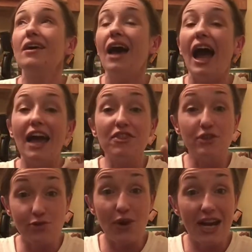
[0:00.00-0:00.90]
I, the
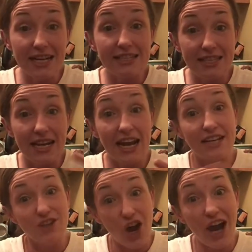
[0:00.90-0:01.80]
drugs that I
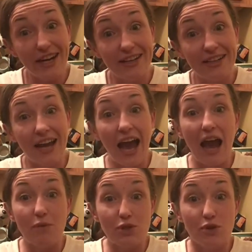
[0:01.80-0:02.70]
had gotten,
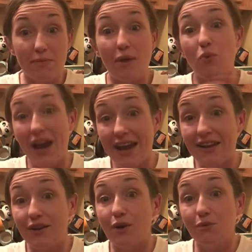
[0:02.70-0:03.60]
I was on my way
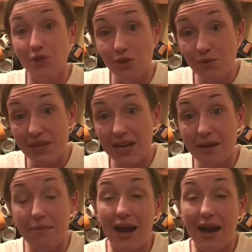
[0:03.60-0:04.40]
to go do them.